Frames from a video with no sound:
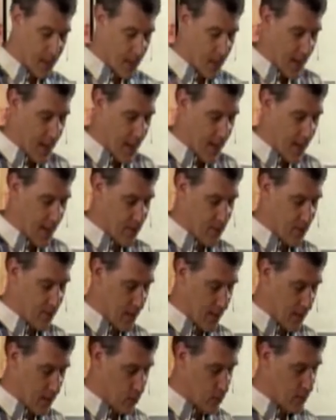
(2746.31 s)

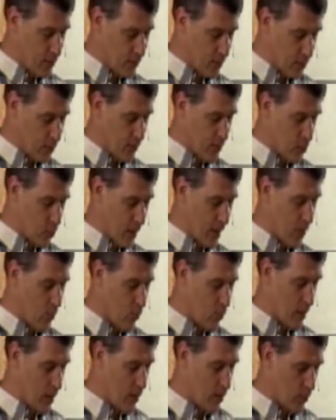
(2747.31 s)
it was quite
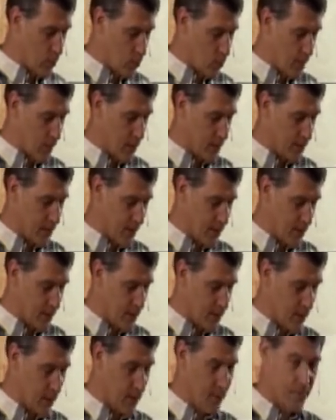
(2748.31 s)
well attended.
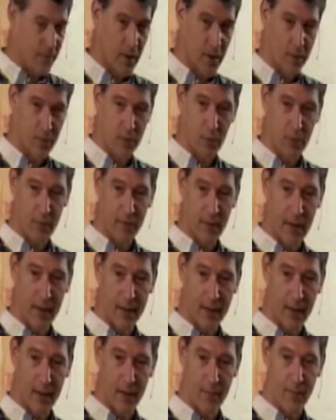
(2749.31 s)
It was sort of like
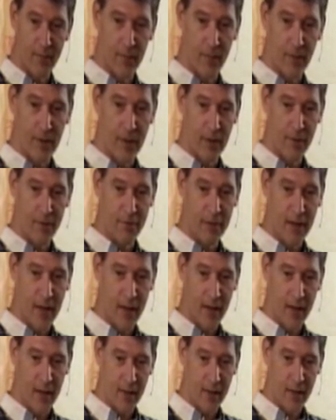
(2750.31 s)
in
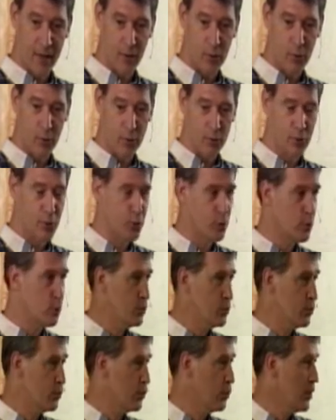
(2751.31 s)
Vienna, the who's
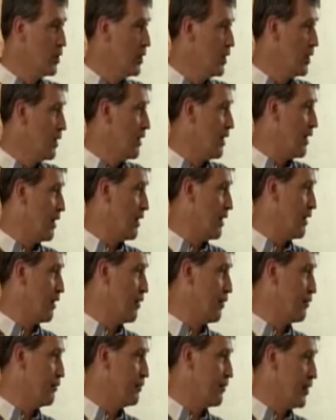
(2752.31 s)
who
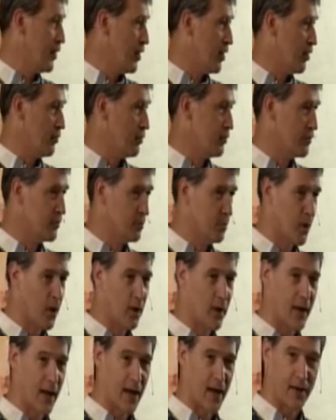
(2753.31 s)
of
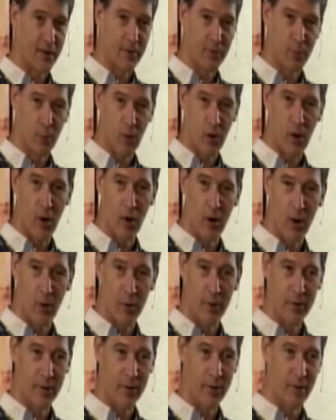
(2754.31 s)
smart guys were all
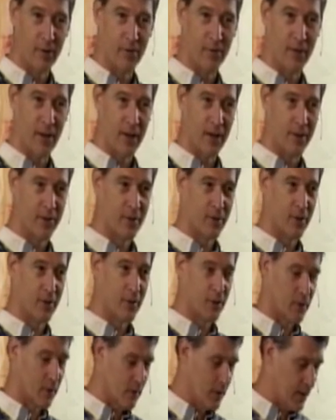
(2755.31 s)
going to this Vienna
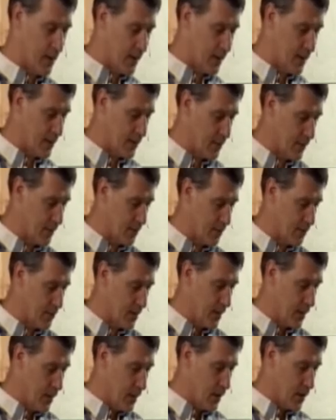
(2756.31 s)
Circle. And
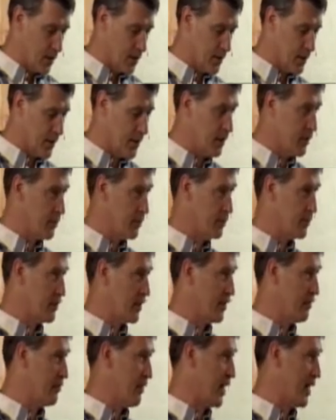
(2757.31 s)
Gödel's
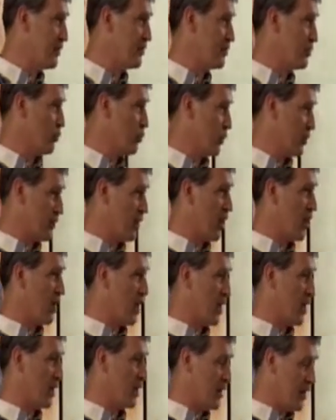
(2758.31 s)
advisor was
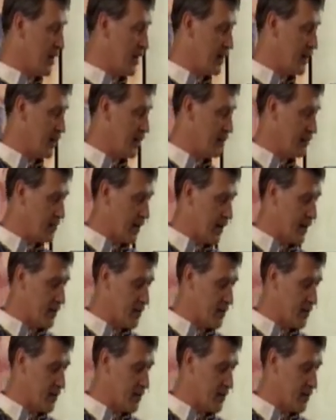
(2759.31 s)
Hahn, and he invited